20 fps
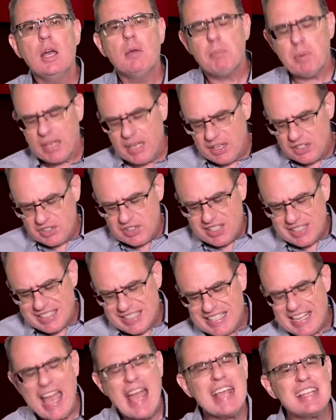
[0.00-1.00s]
Because the
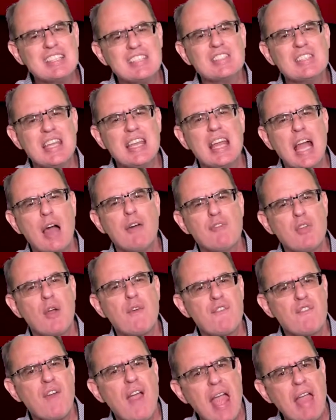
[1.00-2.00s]
testing of
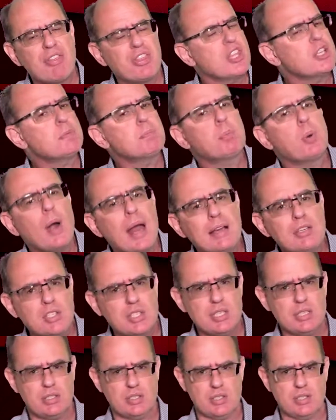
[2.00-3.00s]
your faith is
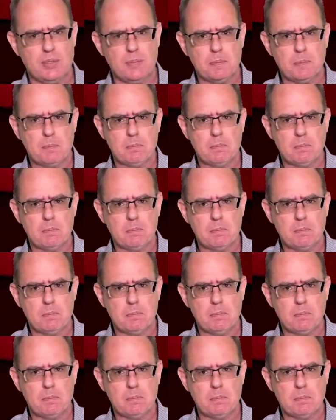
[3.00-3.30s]
precious.